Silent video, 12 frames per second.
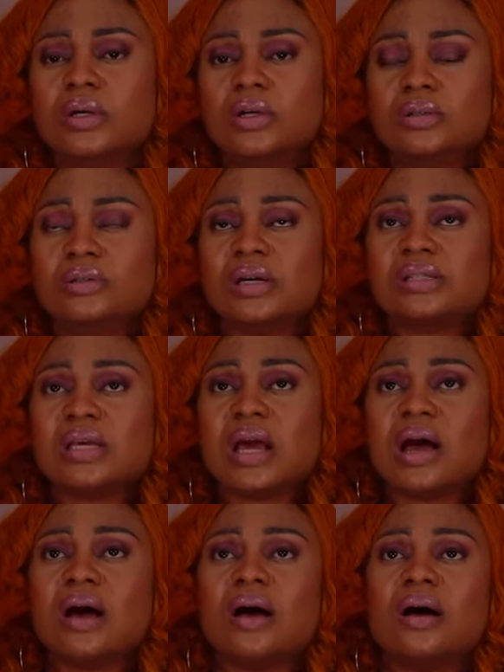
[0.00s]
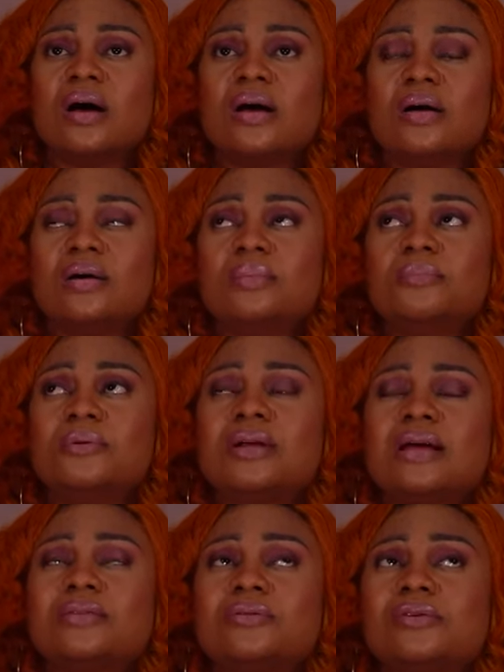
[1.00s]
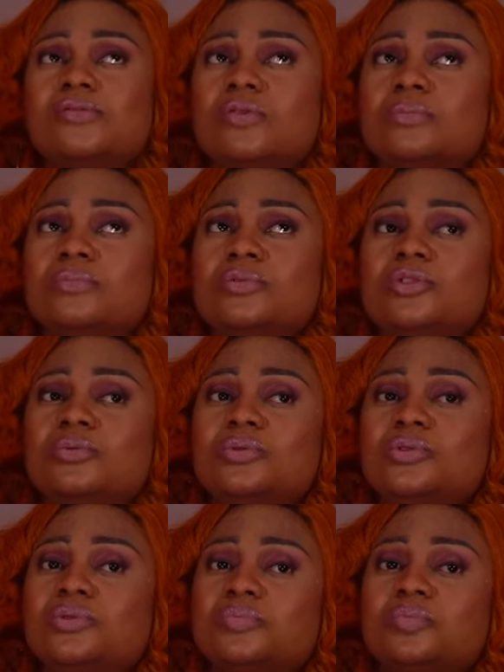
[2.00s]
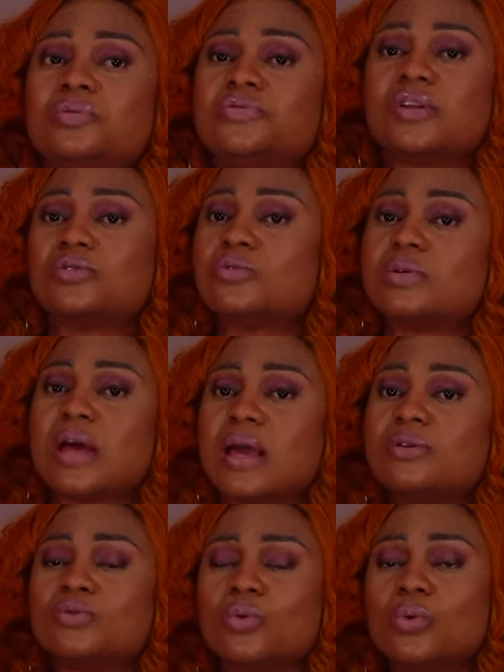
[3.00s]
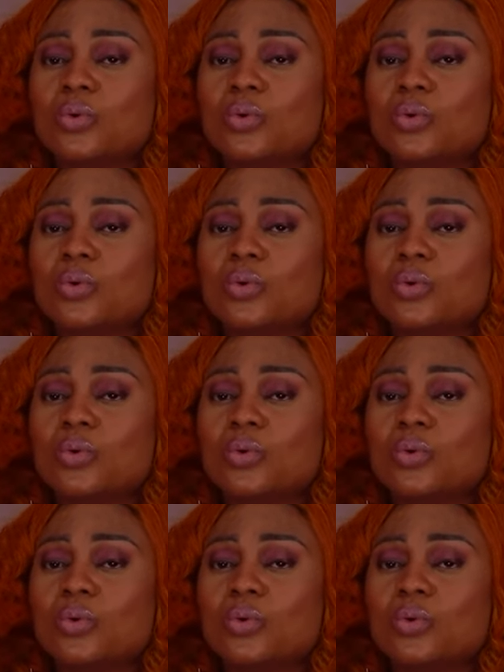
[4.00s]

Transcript: You now say, but that threesome, you would prefer two guys who?